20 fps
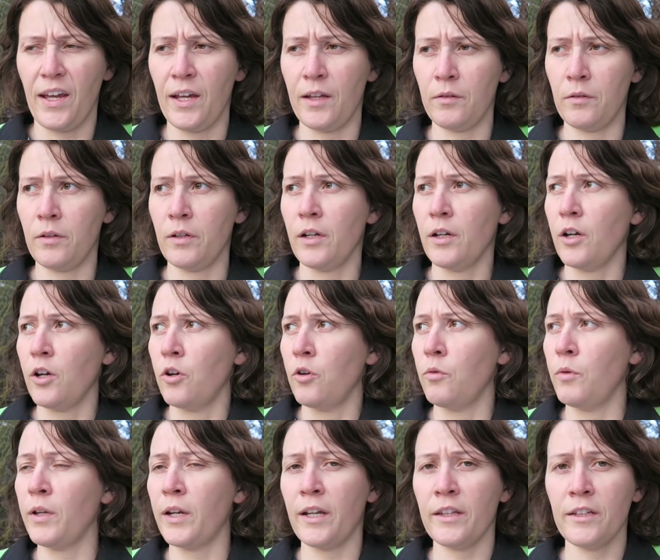And
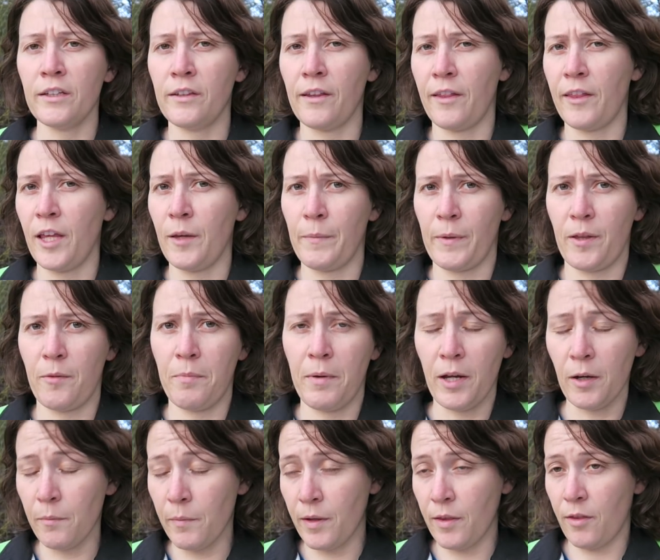when I did the same
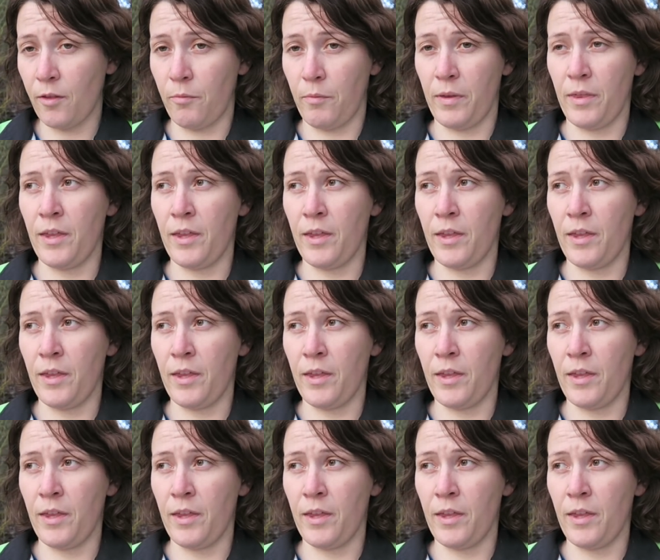experiments